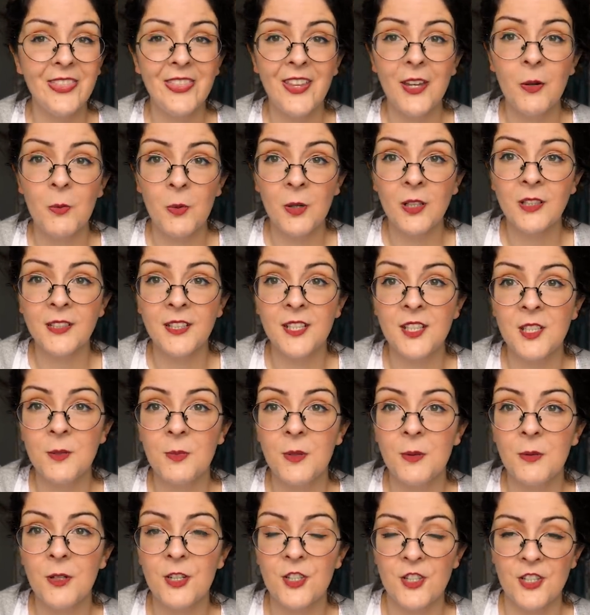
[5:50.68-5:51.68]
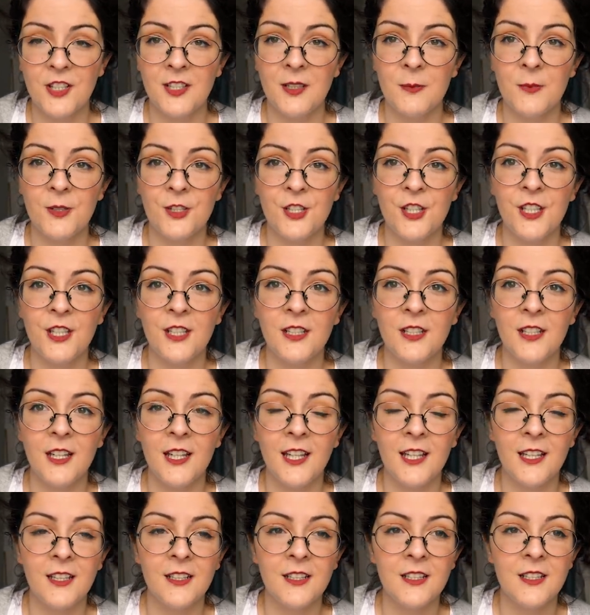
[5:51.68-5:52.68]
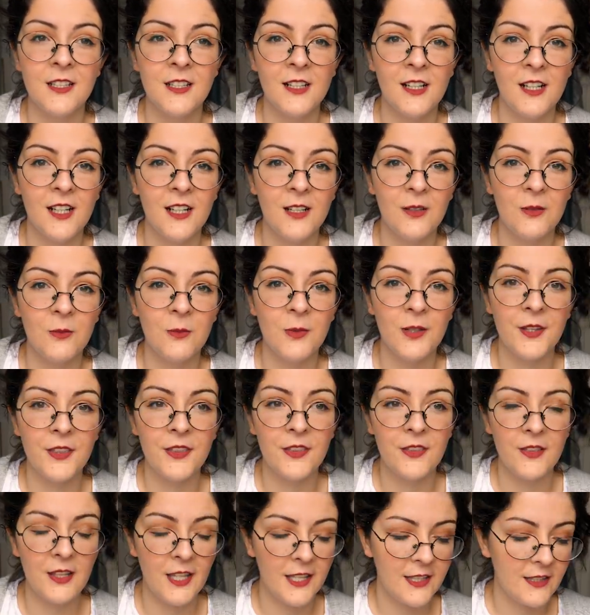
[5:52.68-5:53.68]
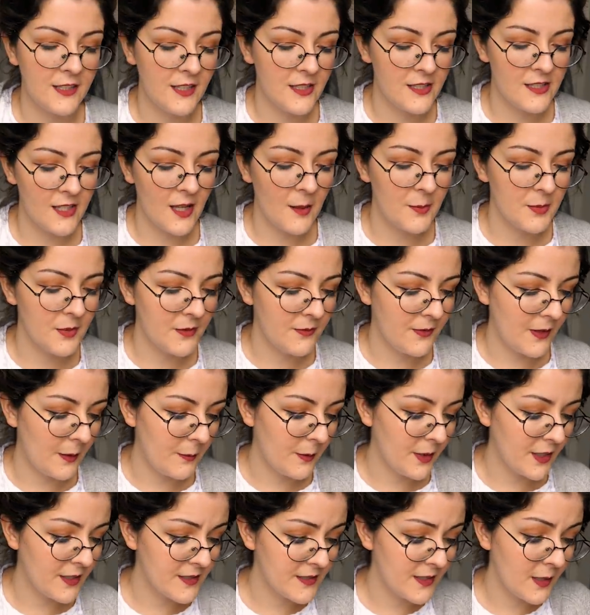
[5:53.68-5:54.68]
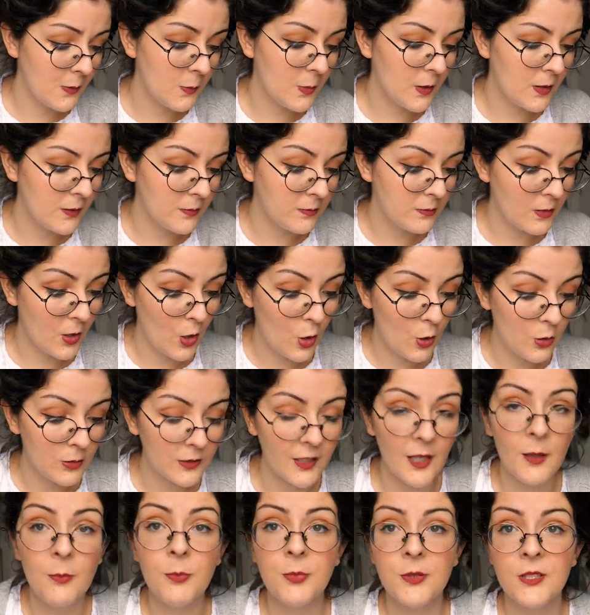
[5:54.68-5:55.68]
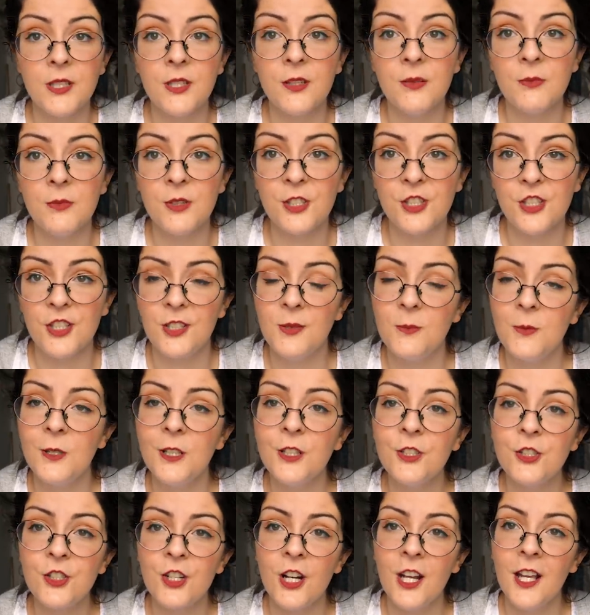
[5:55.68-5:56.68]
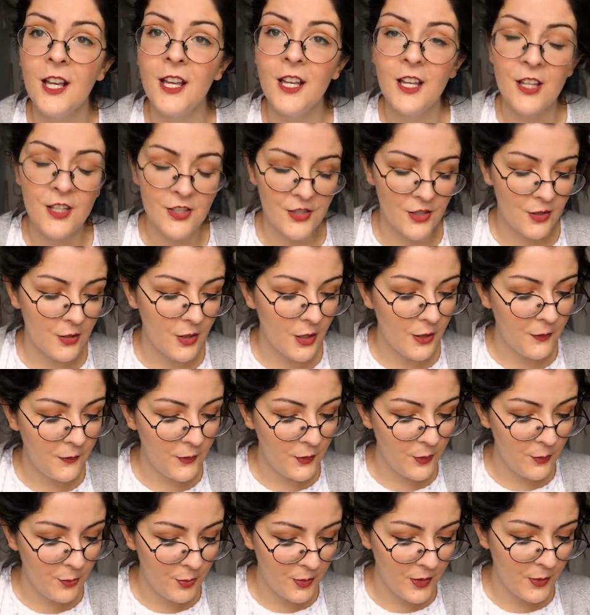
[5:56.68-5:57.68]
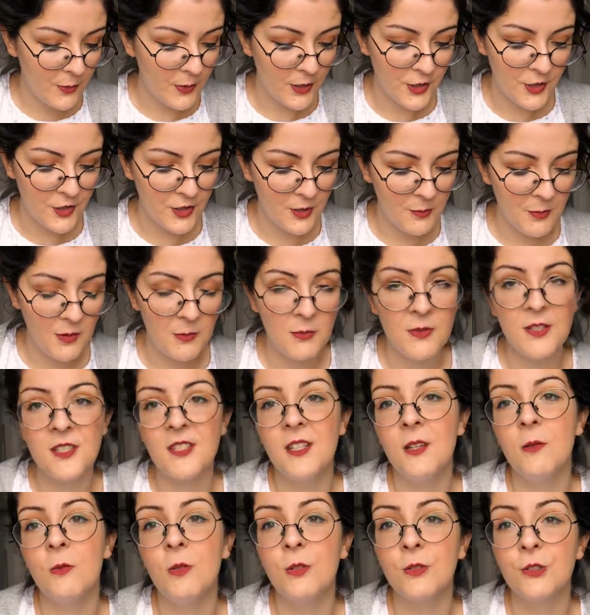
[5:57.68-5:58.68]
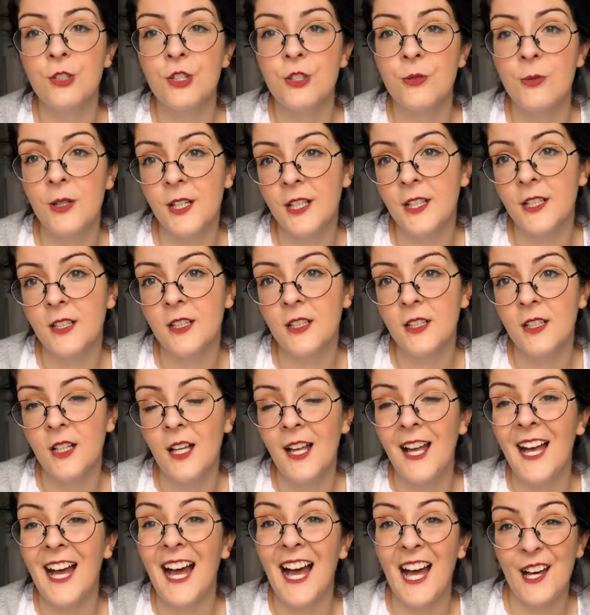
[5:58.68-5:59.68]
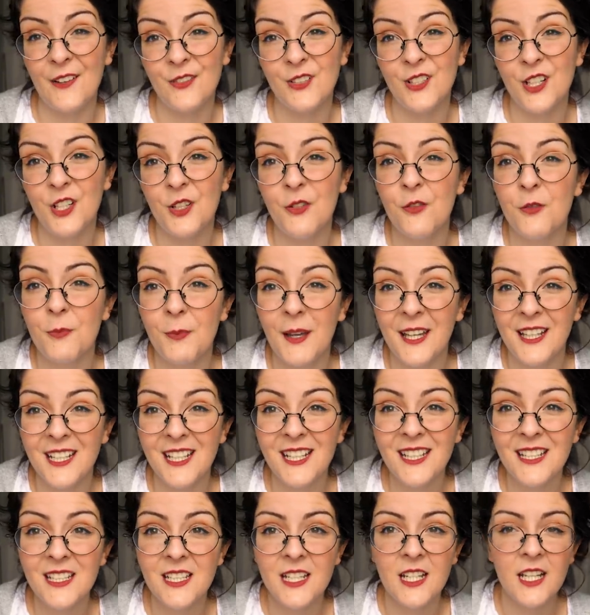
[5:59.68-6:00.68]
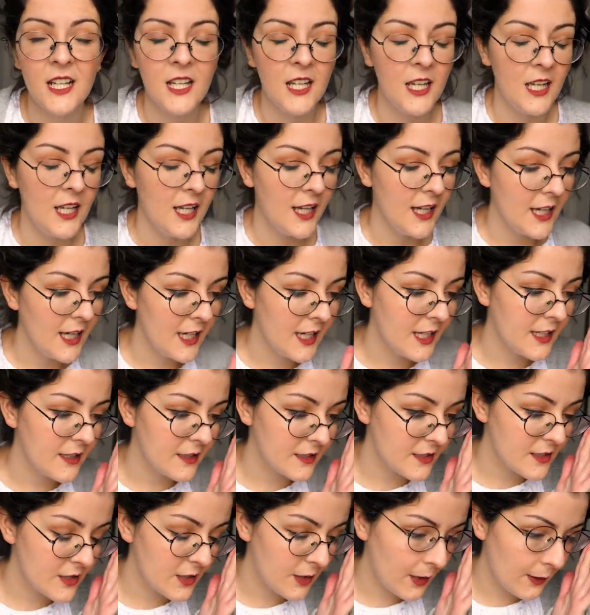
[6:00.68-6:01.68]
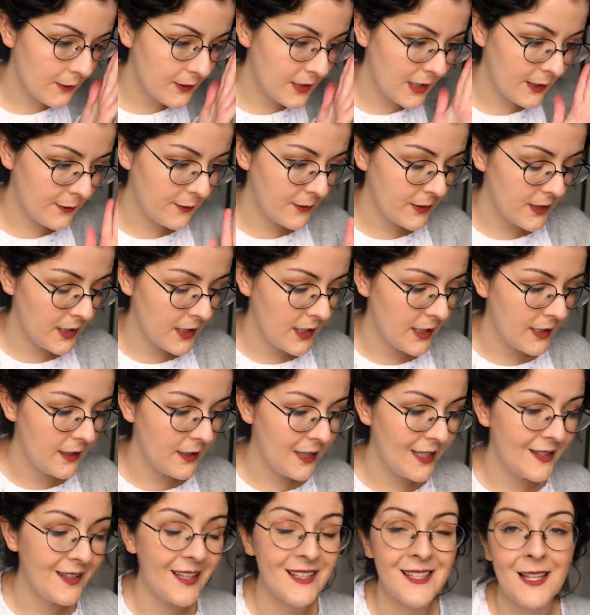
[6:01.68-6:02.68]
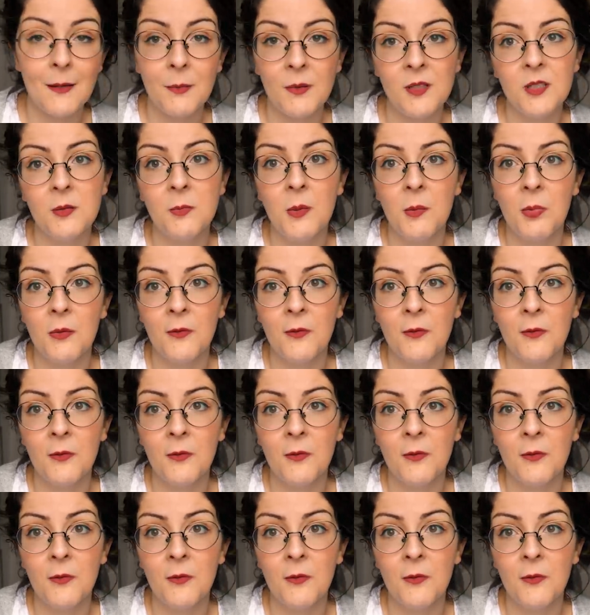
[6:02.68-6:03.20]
they will need to be washed in the machine. And with like these types of fabrics, they will hold up to machine wash. So if you pre-wash them, it means they won't shrink after you've made it. Uh, so I've definitely, and that's happened to me